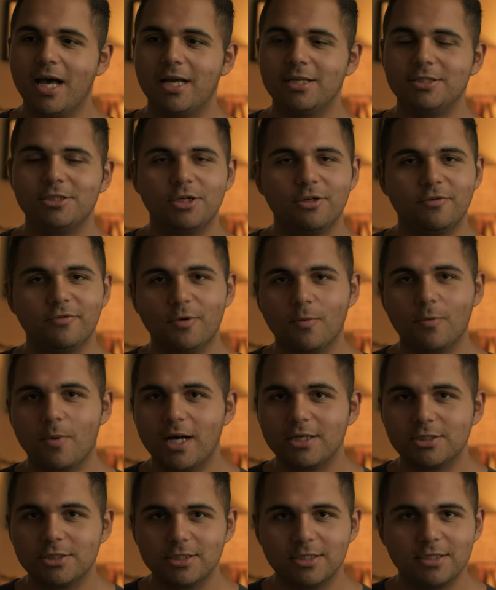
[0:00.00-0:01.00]
Joe, if you're
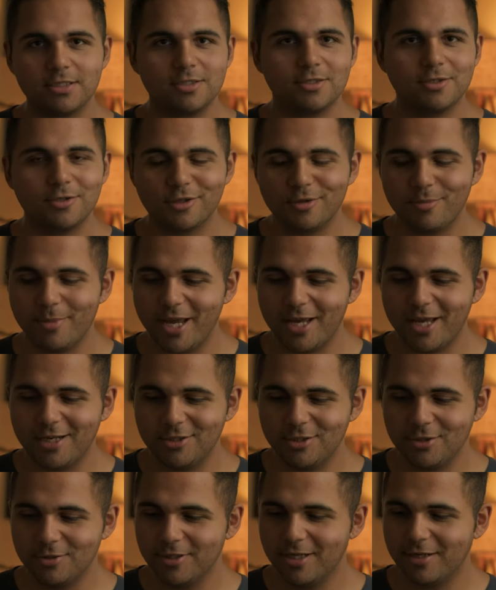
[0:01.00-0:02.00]
watching this, you're the man,
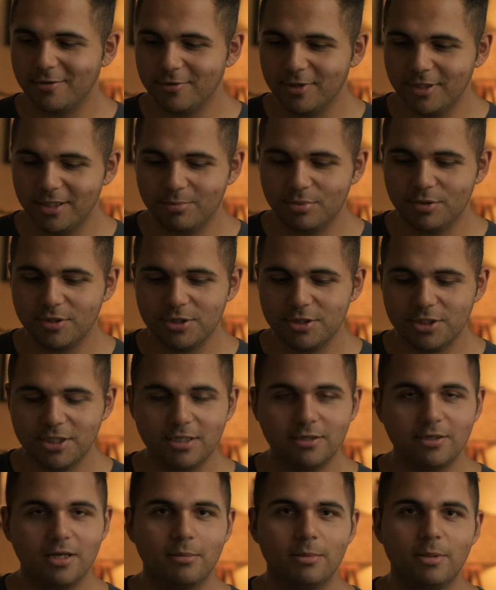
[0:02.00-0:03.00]
dude. I really
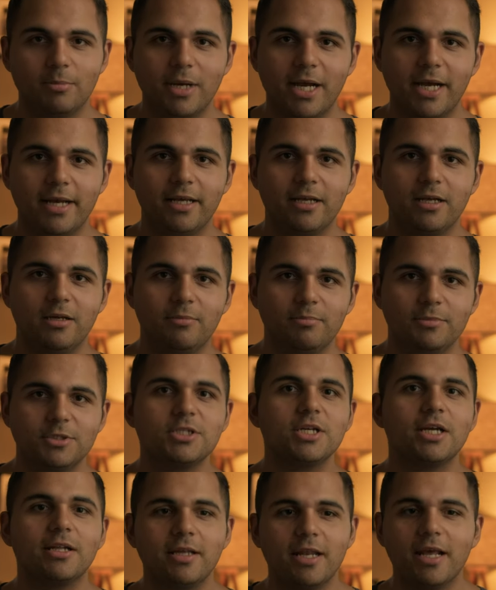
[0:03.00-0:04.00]
appreciate you coming by to help
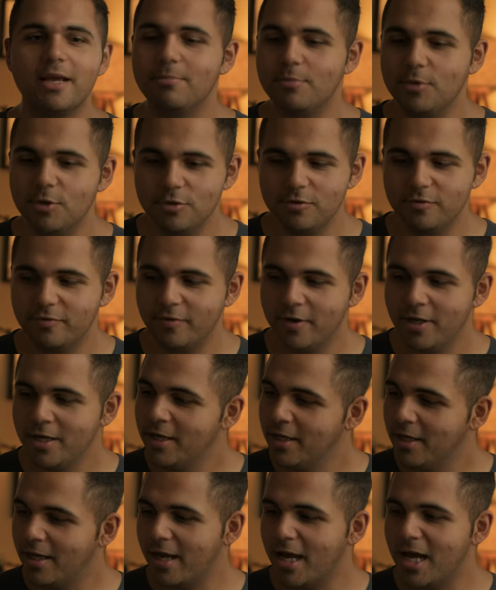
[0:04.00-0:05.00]
Michelle and I
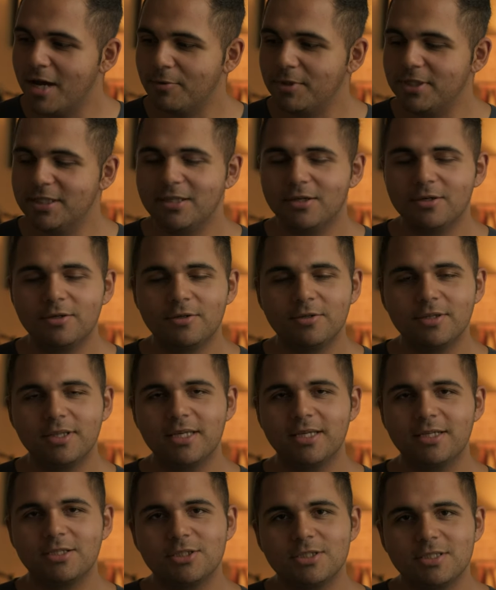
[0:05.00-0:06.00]
move. We did the whole
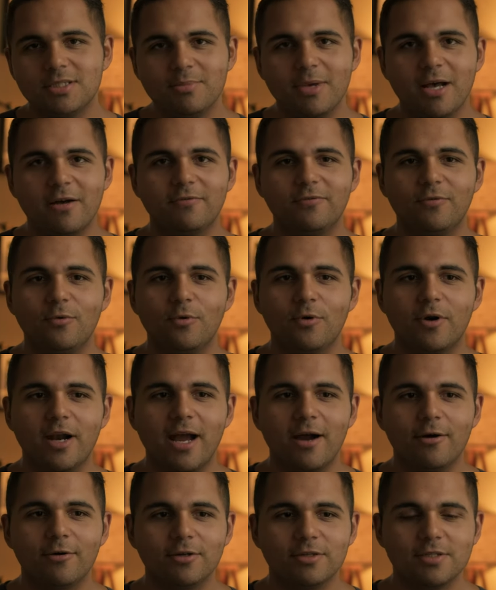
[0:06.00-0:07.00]
thing in just about 4
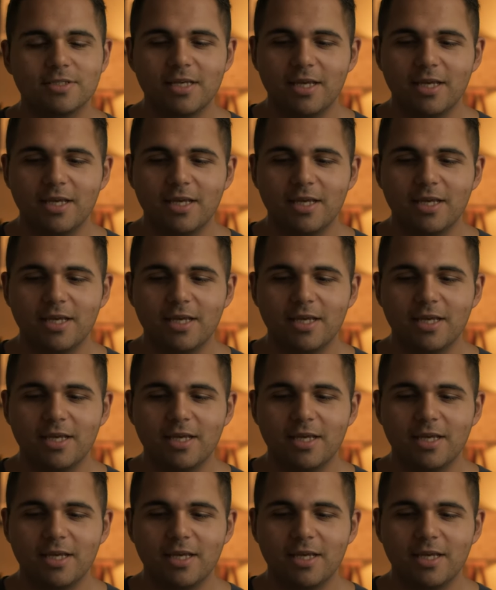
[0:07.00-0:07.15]
hours.